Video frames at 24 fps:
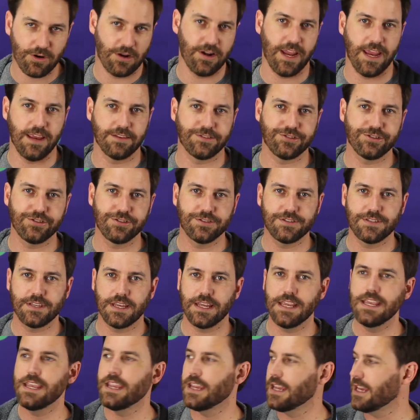wrong answers
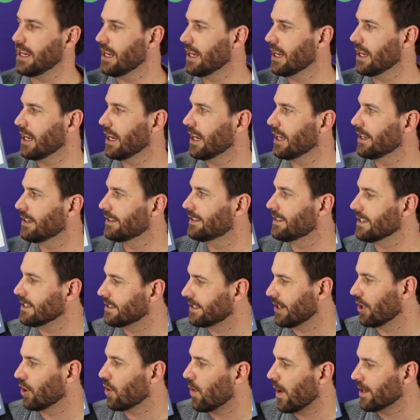in
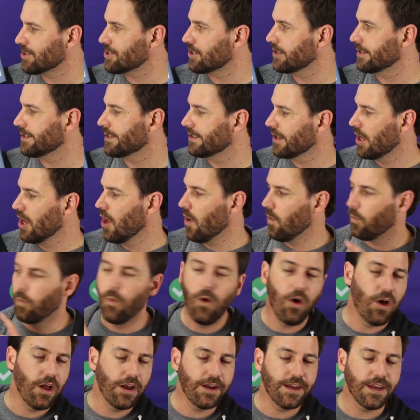detailed questions.
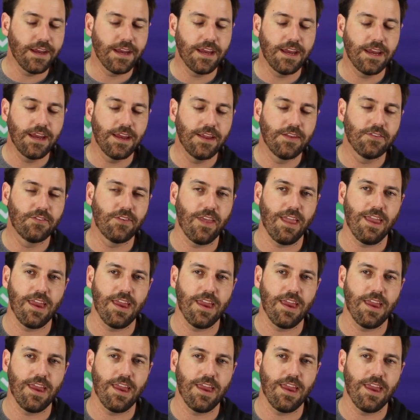One is